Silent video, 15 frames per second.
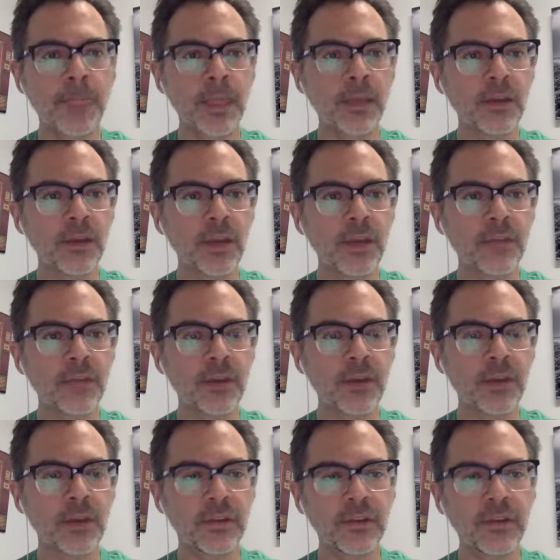You're given
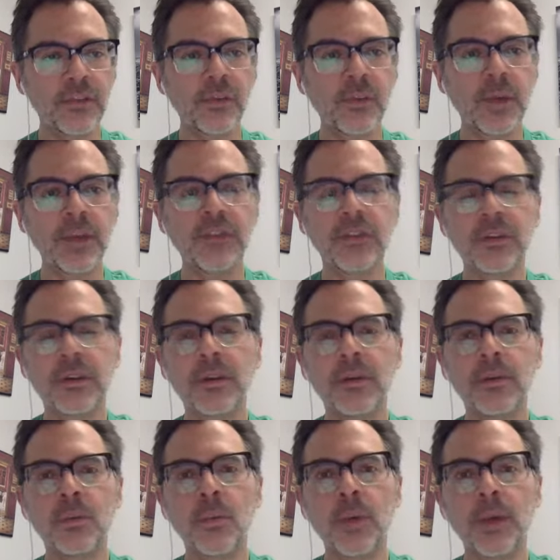a situation
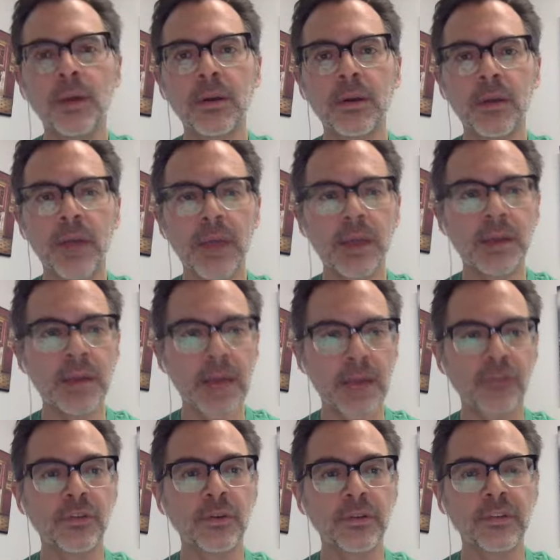where a
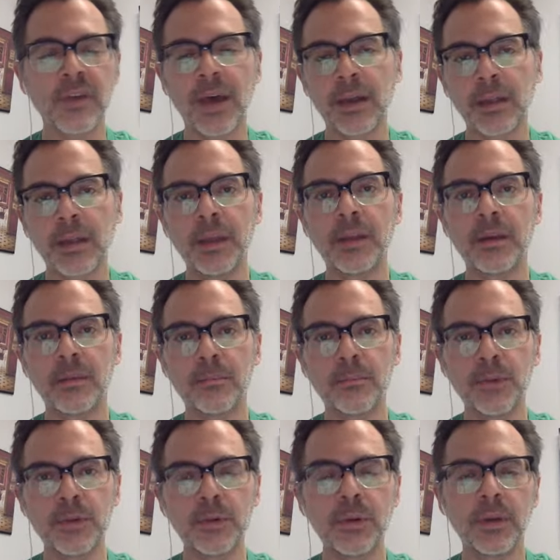natural satellite, a
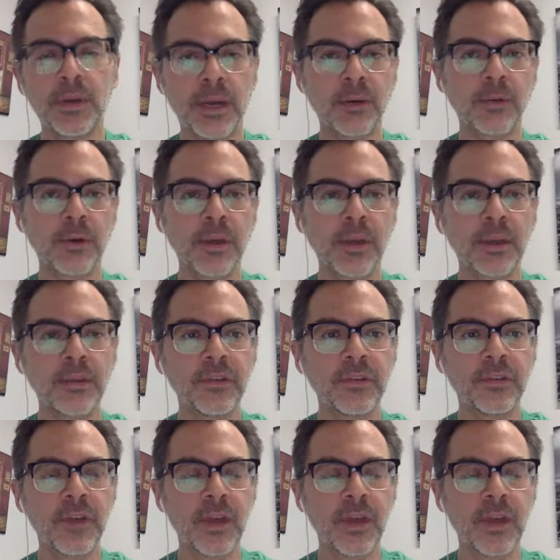moon, in our case